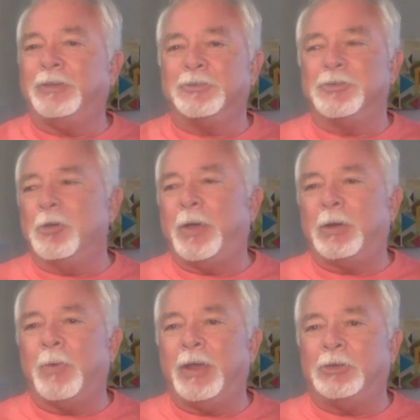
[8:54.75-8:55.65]
There's no better
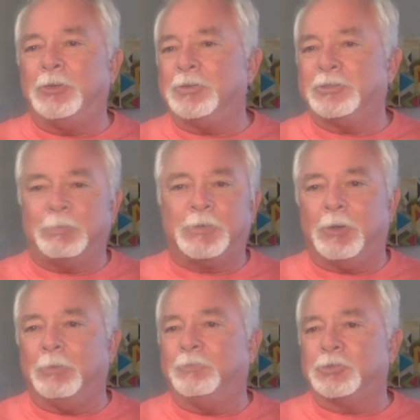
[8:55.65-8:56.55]
way to do a zip
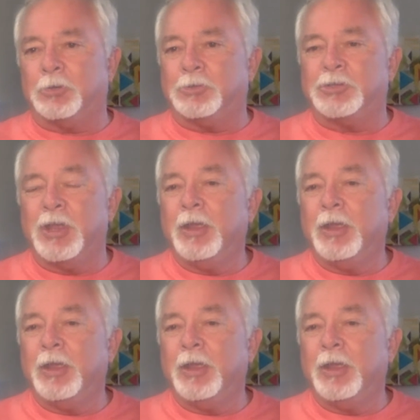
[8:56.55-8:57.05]
code search,